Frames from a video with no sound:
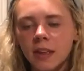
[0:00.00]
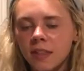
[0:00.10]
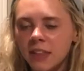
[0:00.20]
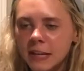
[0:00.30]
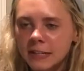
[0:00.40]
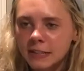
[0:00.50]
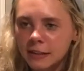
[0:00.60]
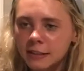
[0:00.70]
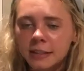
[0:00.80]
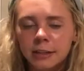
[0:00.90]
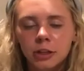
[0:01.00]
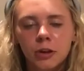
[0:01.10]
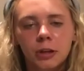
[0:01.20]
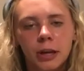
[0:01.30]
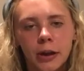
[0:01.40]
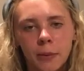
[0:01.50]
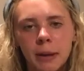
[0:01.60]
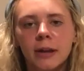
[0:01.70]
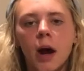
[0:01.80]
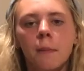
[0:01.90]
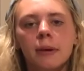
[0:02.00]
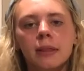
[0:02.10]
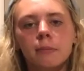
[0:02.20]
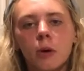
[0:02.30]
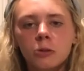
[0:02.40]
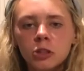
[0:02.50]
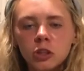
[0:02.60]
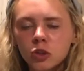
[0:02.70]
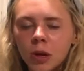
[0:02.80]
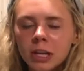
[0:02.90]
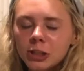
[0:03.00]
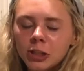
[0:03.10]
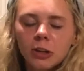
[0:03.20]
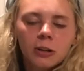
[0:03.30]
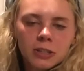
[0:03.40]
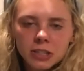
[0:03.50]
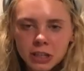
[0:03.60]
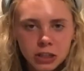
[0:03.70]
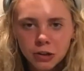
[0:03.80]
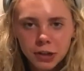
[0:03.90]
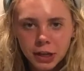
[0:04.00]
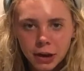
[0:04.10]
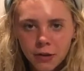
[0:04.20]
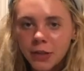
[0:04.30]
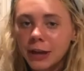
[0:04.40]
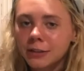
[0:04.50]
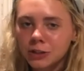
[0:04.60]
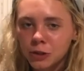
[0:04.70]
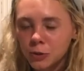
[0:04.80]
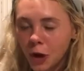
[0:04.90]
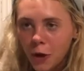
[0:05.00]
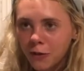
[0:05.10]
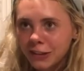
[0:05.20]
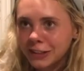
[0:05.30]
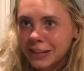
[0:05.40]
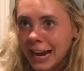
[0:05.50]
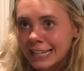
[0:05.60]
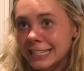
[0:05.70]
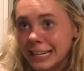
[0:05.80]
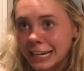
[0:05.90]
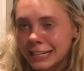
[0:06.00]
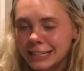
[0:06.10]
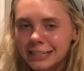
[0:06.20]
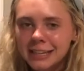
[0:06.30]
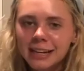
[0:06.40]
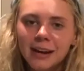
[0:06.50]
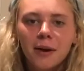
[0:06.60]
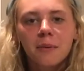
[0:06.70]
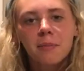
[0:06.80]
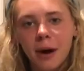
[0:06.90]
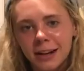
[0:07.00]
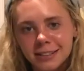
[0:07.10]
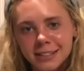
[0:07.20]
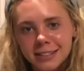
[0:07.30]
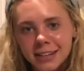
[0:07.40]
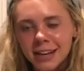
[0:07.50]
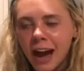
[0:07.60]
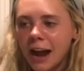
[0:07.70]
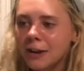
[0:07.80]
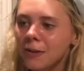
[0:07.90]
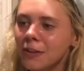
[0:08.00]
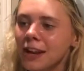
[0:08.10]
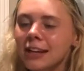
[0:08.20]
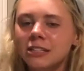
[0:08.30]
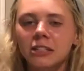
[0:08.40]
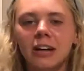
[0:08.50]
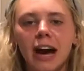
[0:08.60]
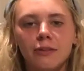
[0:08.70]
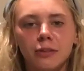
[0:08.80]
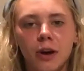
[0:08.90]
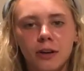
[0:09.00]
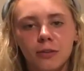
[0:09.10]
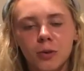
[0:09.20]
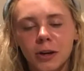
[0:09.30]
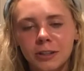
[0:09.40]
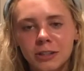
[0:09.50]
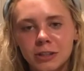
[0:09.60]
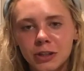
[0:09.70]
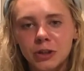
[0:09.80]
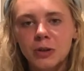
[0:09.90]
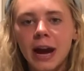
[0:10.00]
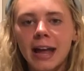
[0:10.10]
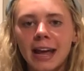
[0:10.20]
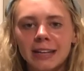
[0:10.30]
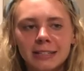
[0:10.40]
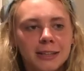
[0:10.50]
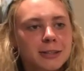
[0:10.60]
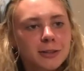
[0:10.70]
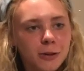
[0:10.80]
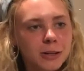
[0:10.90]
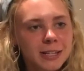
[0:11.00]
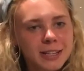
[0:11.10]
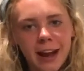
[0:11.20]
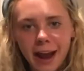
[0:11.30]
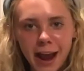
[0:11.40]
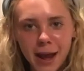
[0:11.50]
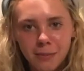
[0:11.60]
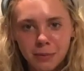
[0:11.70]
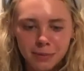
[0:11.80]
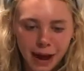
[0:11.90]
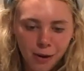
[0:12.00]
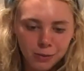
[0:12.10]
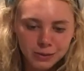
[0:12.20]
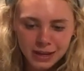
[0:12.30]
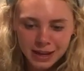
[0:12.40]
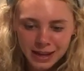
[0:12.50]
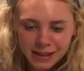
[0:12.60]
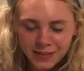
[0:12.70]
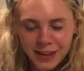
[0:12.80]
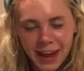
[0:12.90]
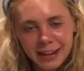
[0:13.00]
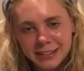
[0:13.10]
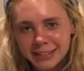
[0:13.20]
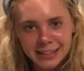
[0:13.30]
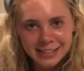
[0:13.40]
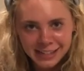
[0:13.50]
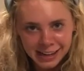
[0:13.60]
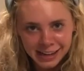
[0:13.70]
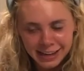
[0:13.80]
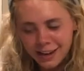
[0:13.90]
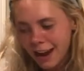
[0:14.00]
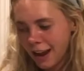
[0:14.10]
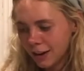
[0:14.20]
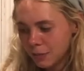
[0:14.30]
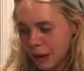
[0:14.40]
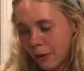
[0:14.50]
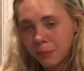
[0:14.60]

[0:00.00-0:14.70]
This senior year may not be the most traditional senior year thanks to COVID-19, but I know that I still have a lot of work to do, and as concerned as I am about the ACT and about